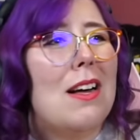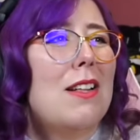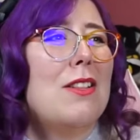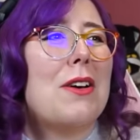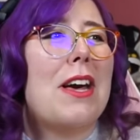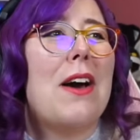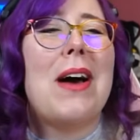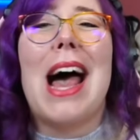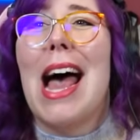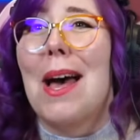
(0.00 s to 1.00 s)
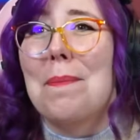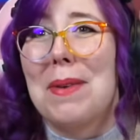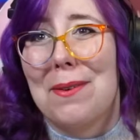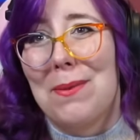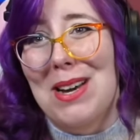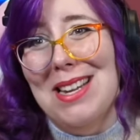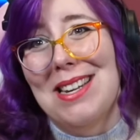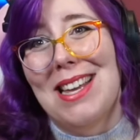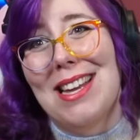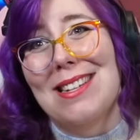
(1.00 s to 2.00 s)
Look how happy
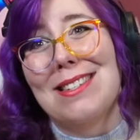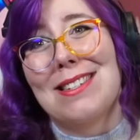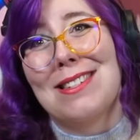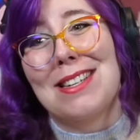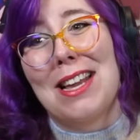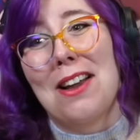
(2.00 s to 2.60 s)
Wendy is to see